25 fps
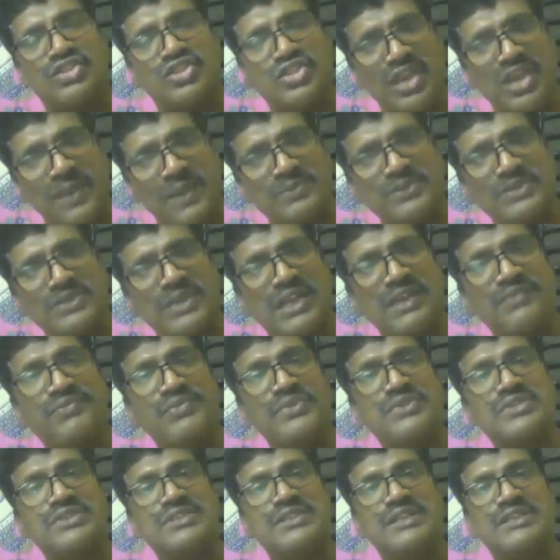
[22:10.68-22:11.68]
Stop
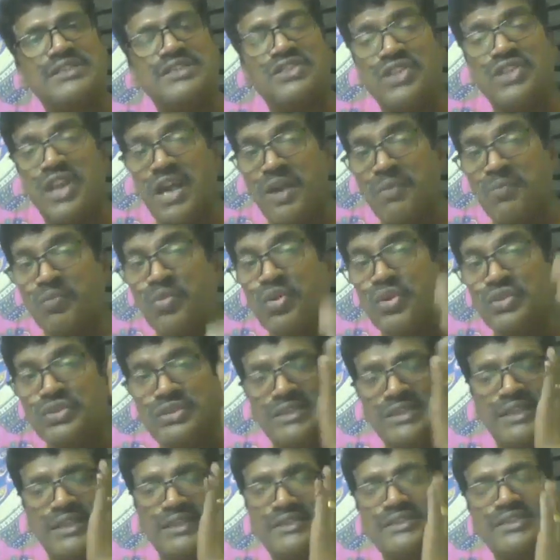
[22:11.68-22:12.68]
selfishness. Stop
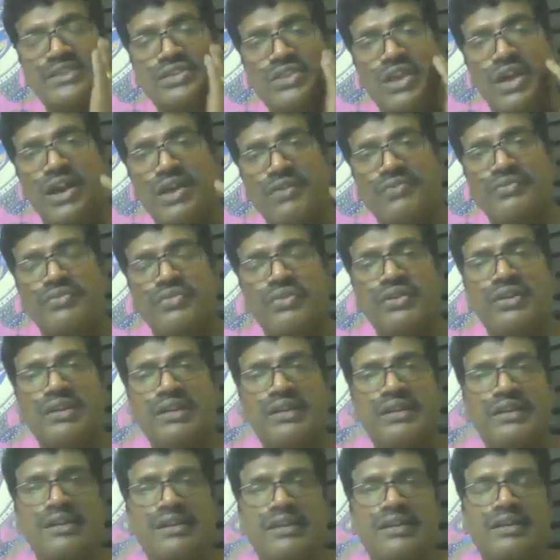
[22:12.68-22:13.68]
boasting. Stop
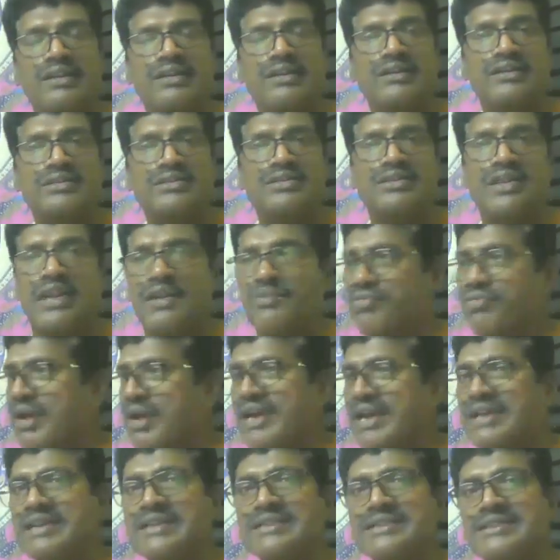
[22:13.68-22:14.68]

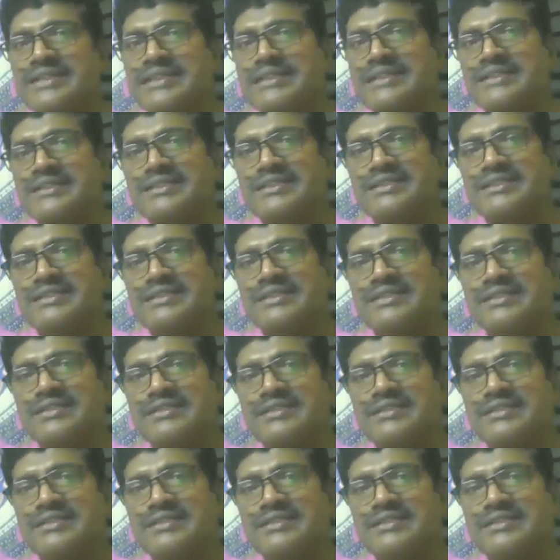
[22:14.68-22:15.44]
self-righteousness.